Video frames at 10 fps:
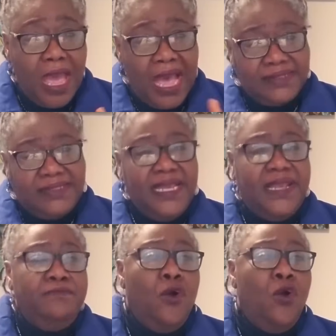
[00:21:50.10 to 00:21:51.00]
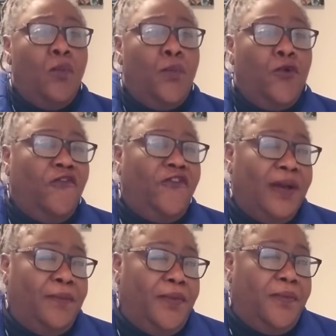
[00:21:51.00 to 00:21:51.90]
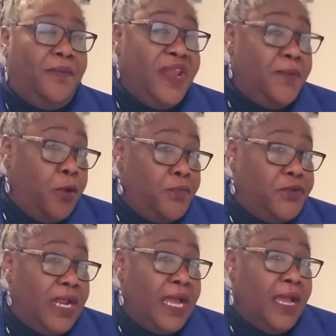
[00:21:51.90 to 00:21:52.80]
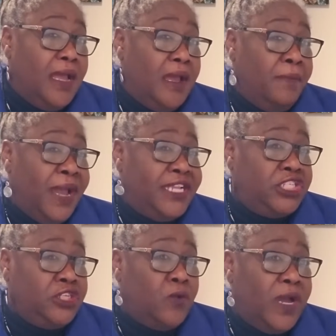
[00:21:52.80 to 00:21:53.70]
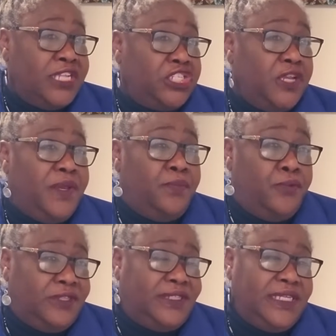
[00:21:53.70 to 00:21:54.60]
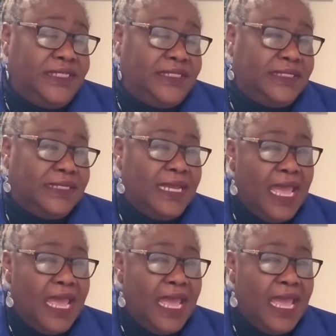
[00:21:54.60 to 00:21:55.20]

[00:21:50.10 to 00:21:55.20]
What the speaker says: As the Igbo proverb made popular by Chinua Achebe puts it,